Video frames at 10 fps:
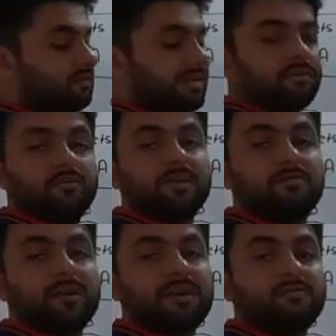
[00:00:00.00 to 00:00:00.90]
then your
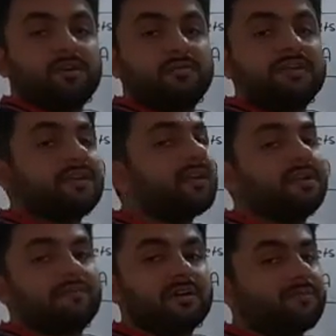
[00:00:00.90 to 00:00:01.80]
one part will be here
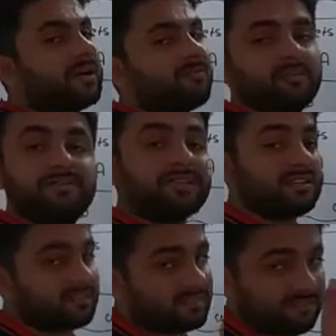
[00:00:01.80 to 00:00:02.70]
and one part will be
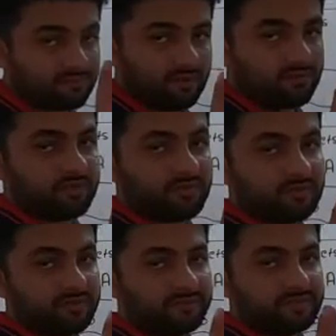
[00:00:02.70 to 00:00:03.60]
there. This is not okay.
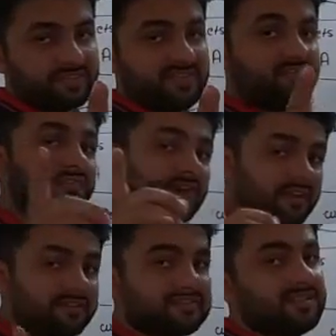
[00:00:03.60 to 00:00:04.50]
If you are
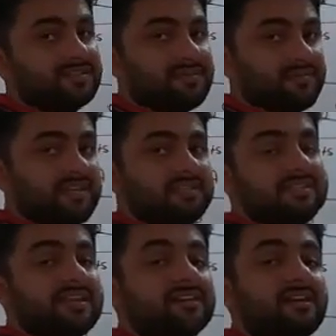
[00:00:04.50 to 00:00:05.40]
having such a page,
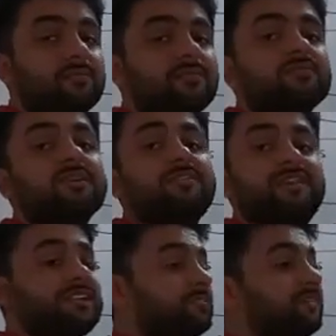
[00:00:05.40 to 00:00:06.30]
then come to the
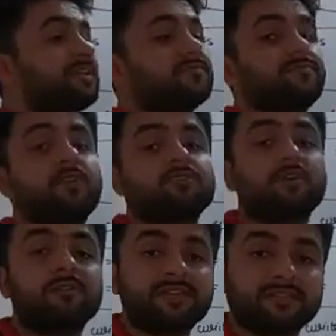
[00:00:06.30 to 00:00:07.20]
fresh page for
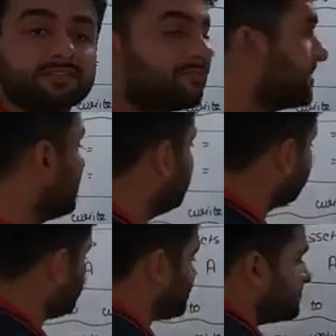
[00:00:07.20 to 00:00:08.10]
solving the sum.
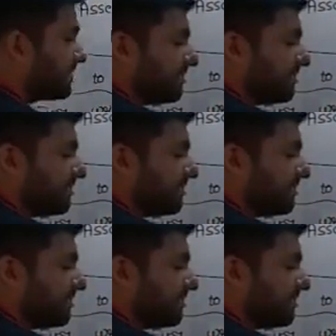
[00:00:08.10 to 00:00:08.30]
This you